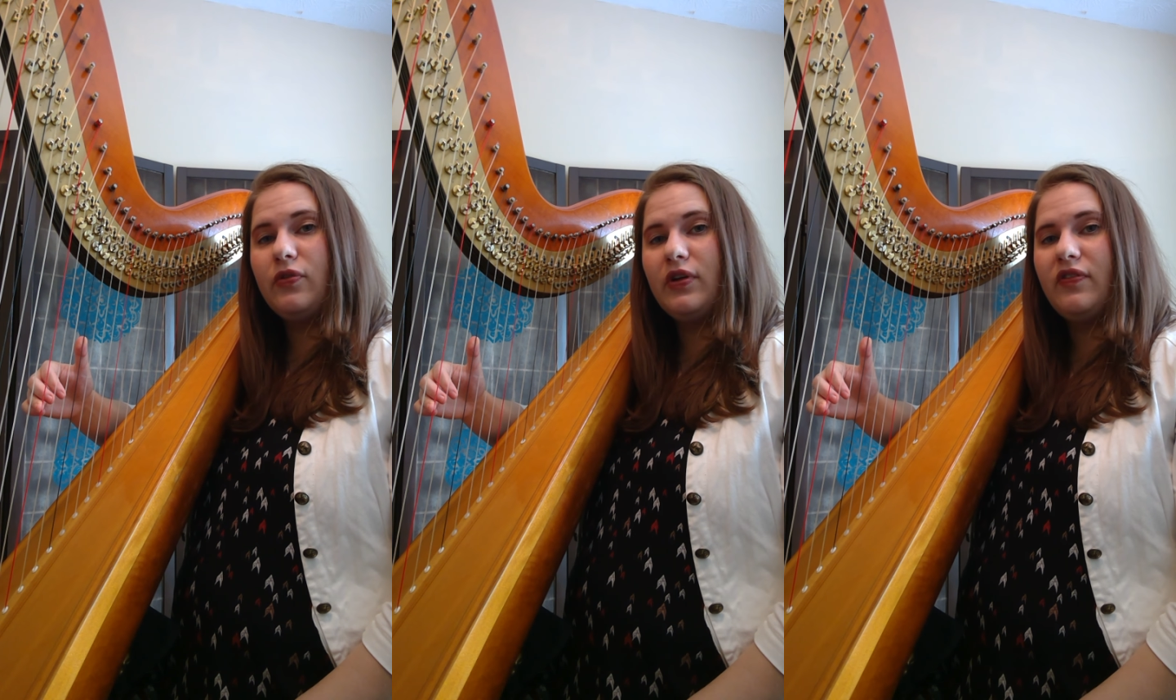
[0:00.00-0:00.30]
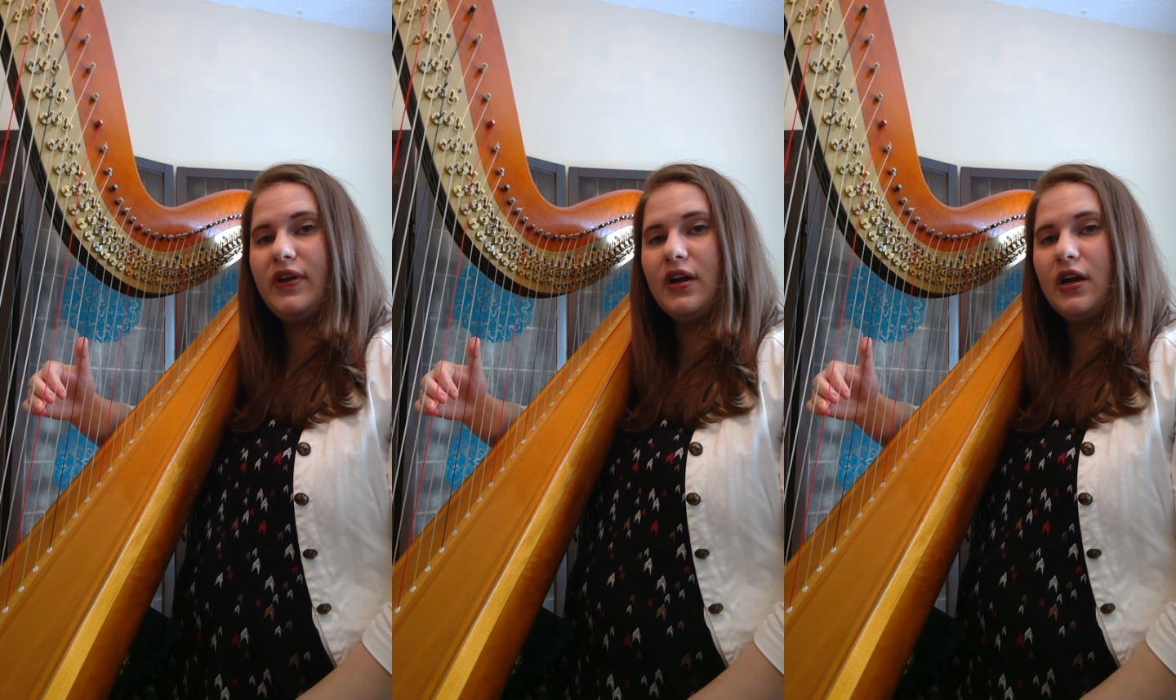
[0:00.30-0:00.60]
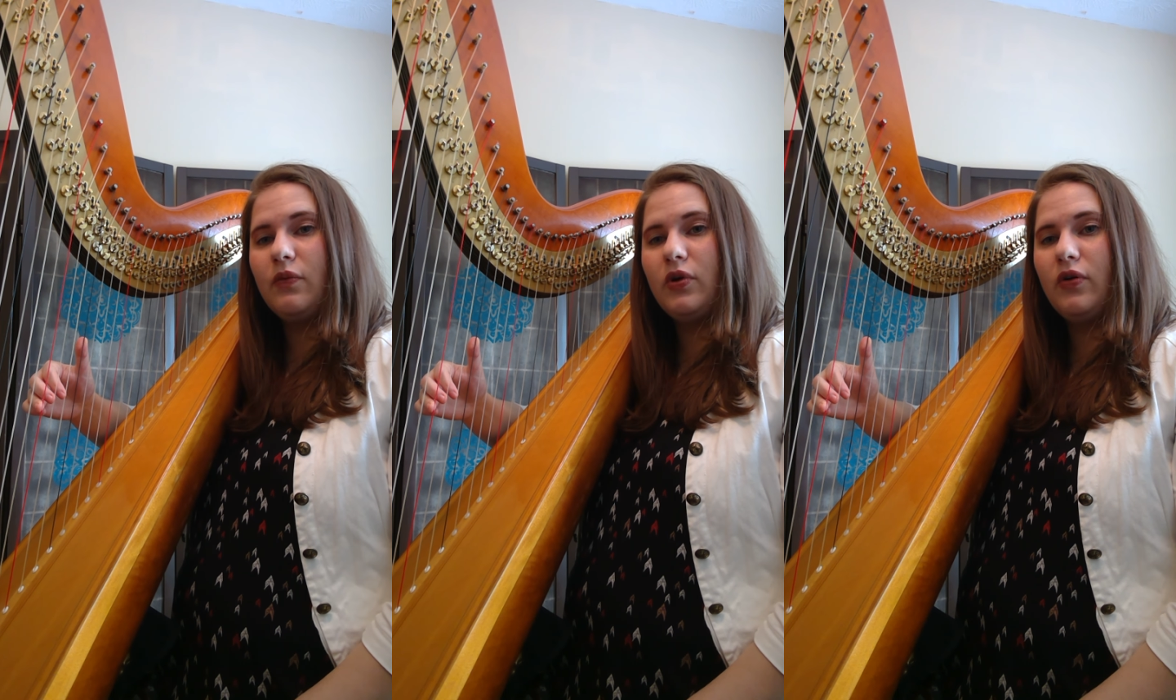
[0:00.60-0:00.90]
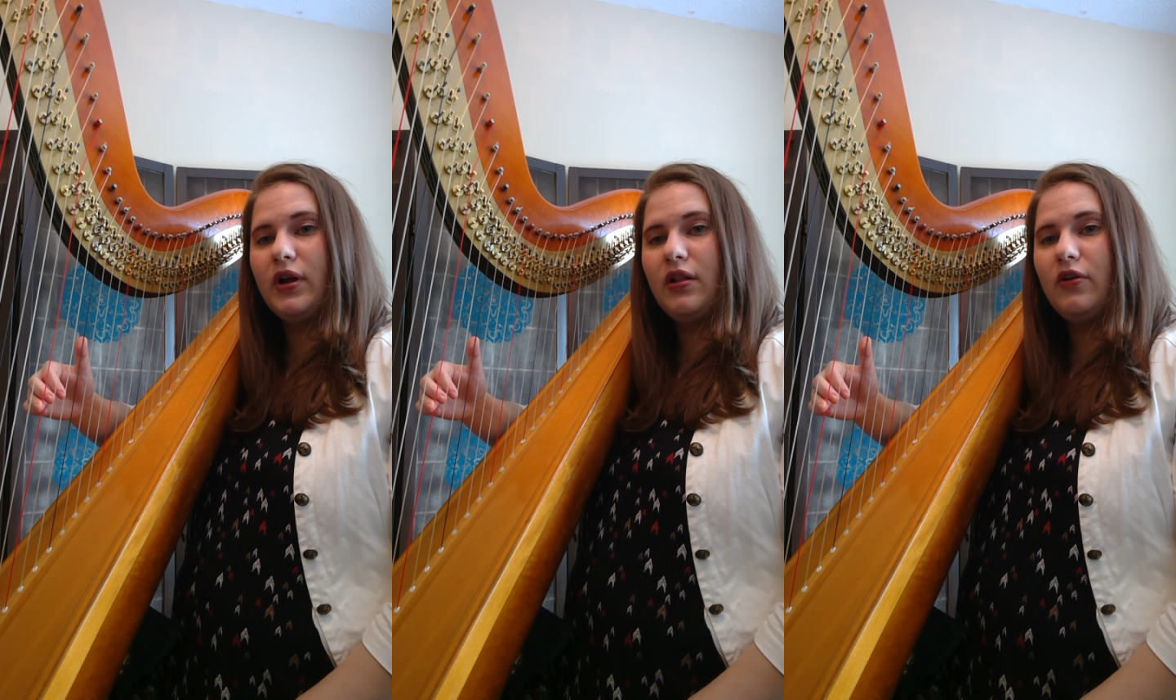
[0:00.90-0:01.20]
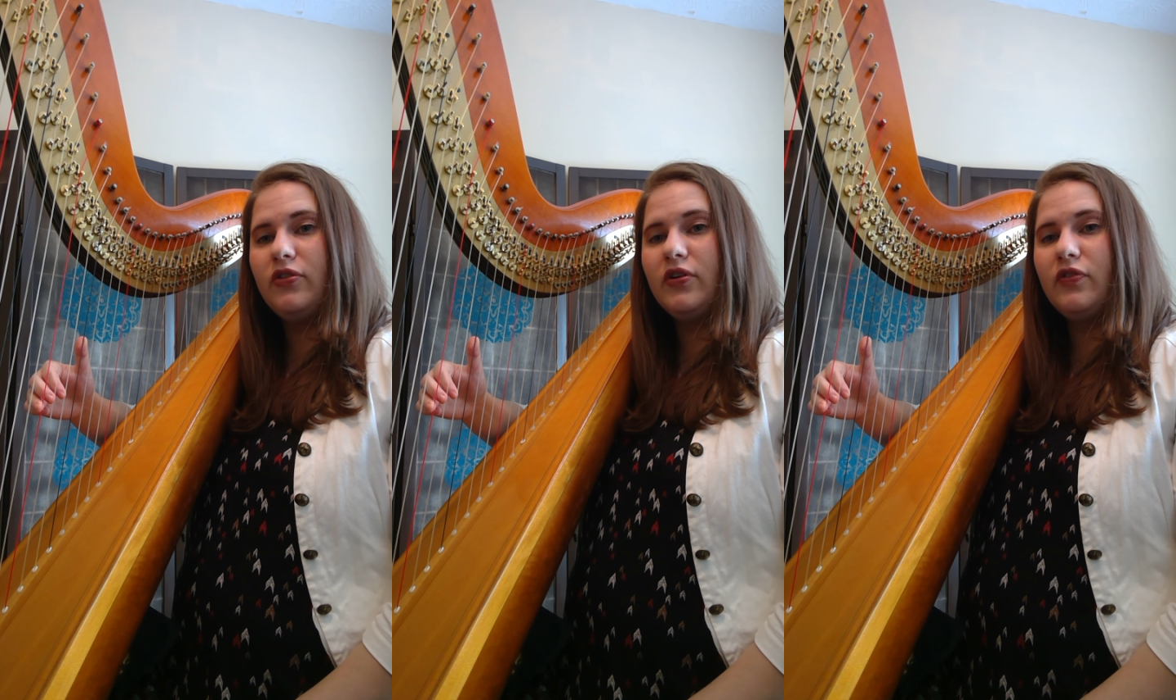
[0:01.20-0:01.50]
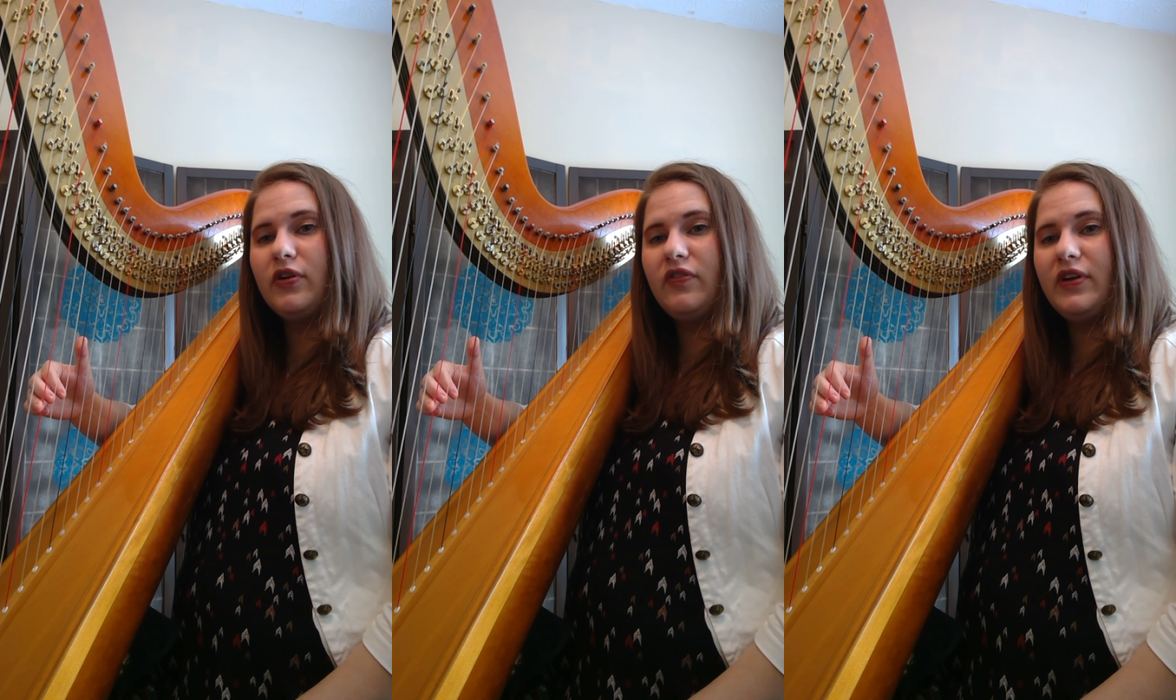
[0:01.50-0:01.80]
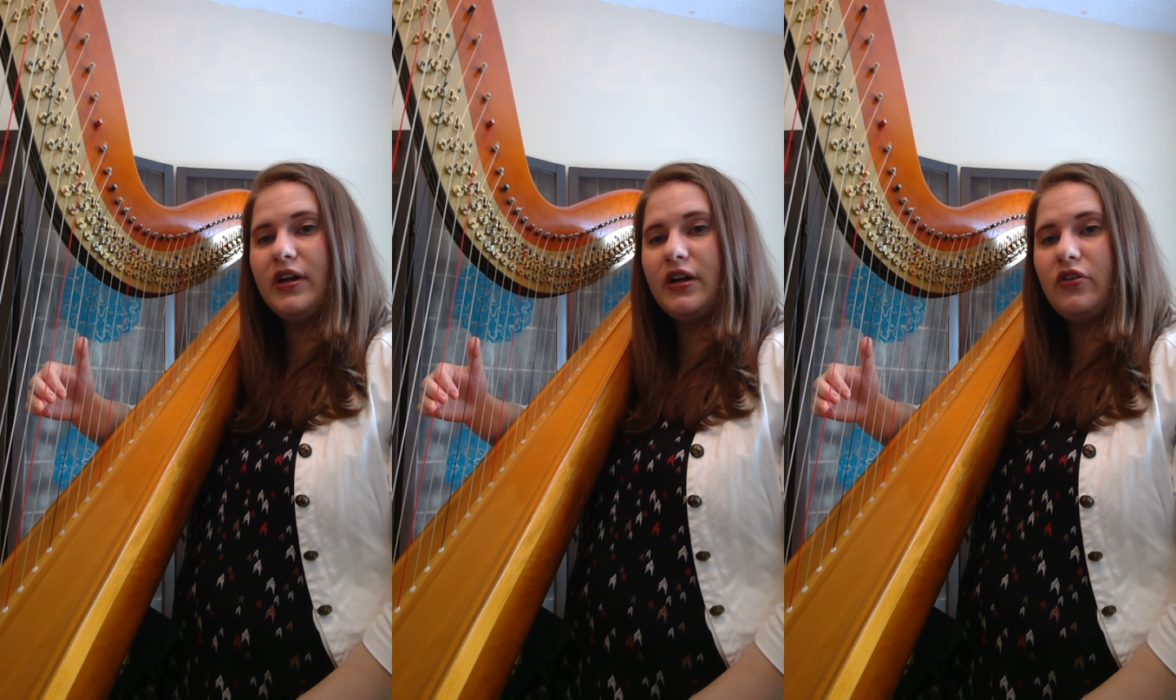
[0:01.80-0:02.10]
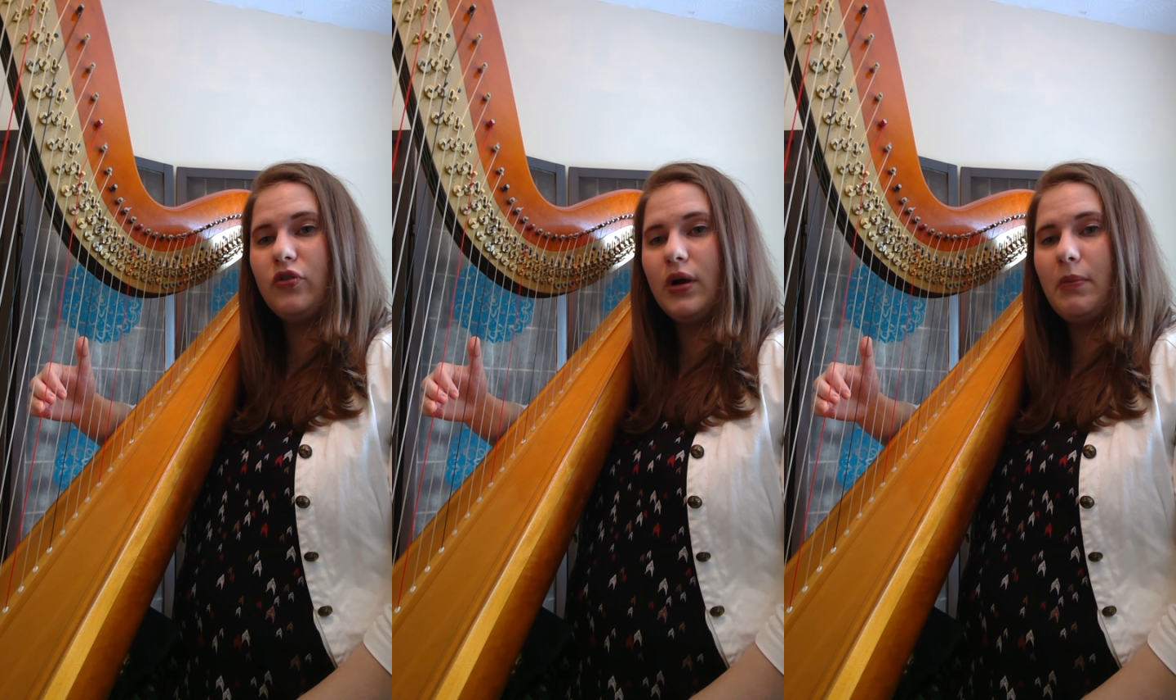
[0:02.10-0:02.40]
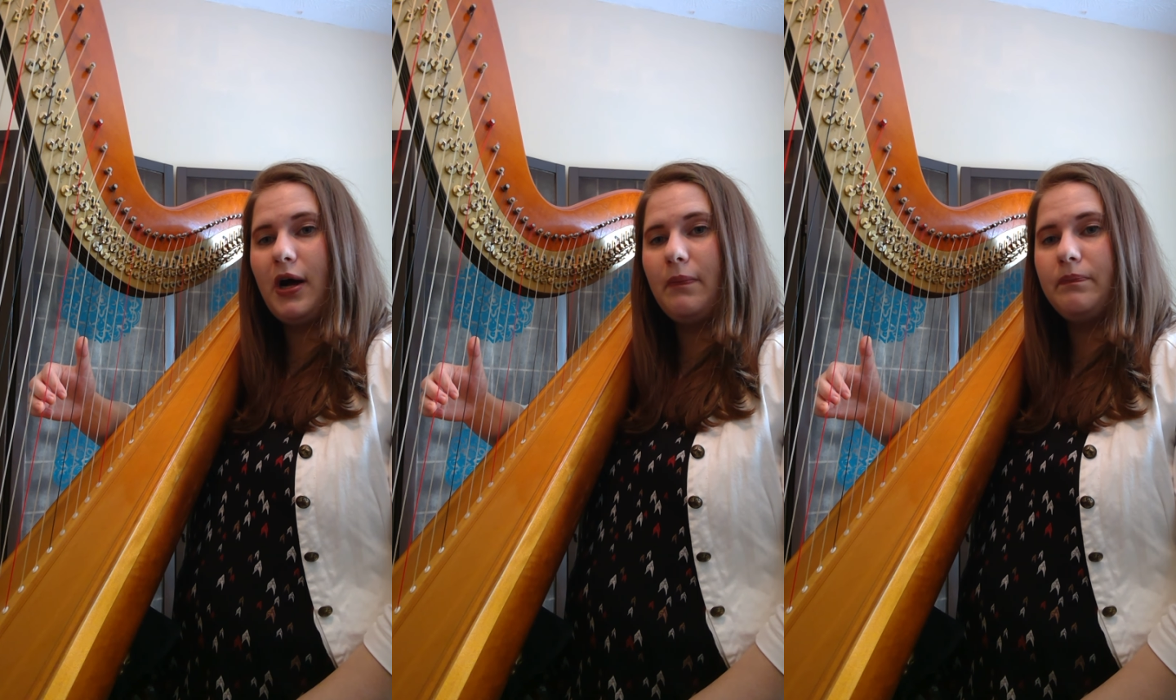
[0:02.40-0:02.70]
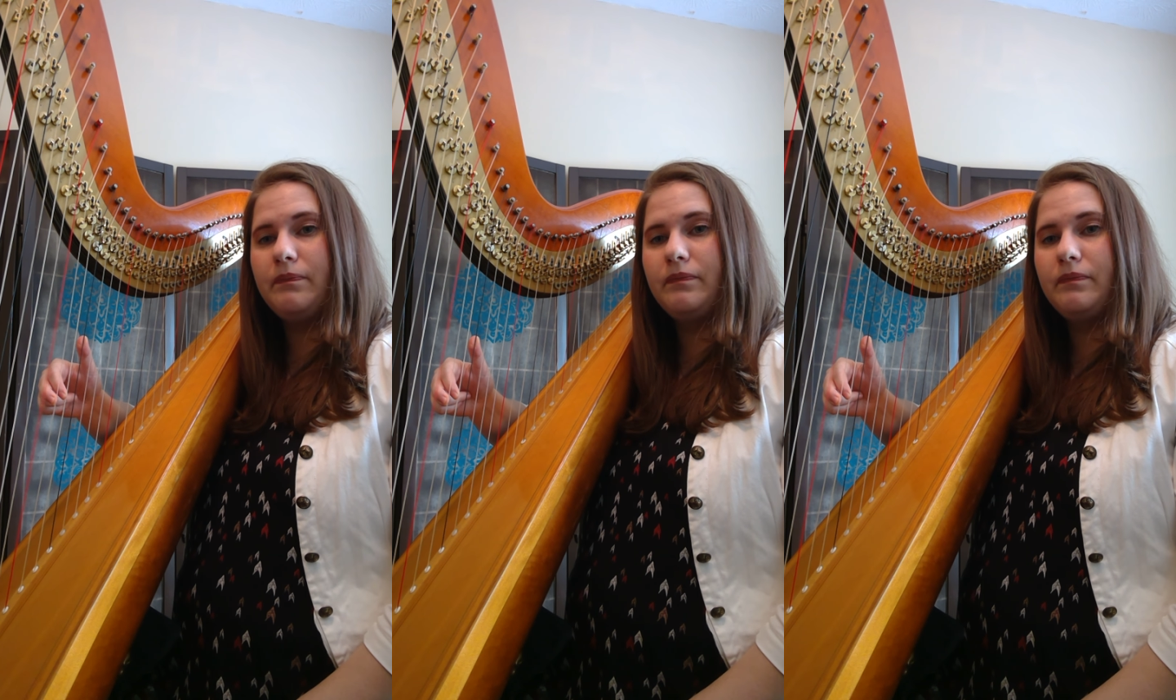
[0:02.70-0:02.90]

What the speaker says: 4th finger and we're going to close our 4th finger into our palm.